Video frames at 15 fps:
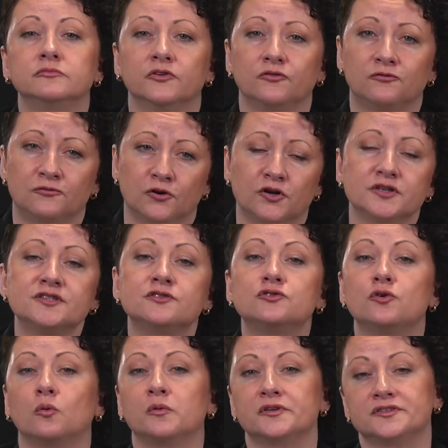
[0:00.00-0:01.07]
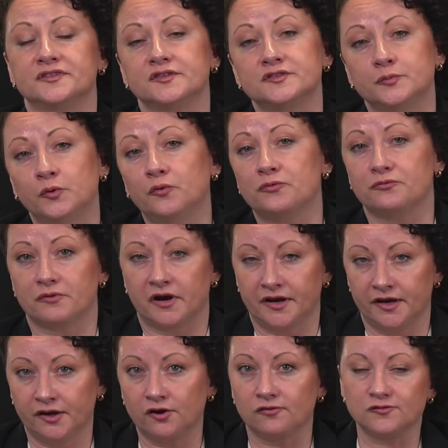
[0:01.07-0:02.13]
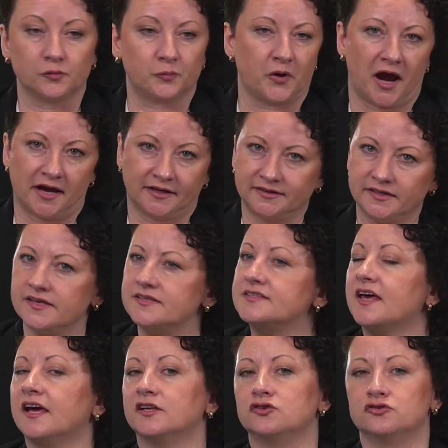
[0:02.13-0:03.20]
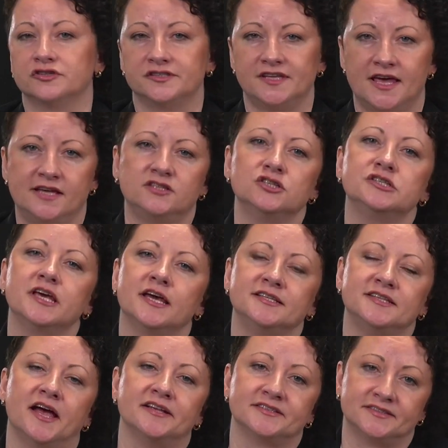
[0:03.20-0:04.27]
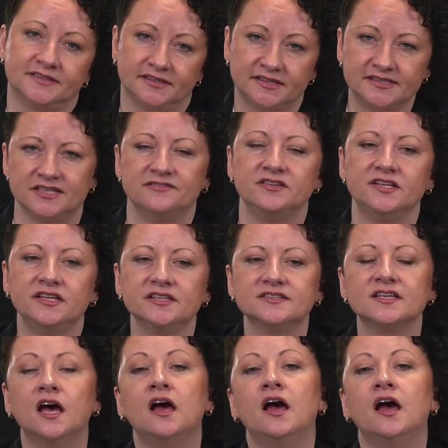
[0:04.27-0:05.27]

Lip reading: first towards the smooth running of your practice and your day-to-day tasks and activities,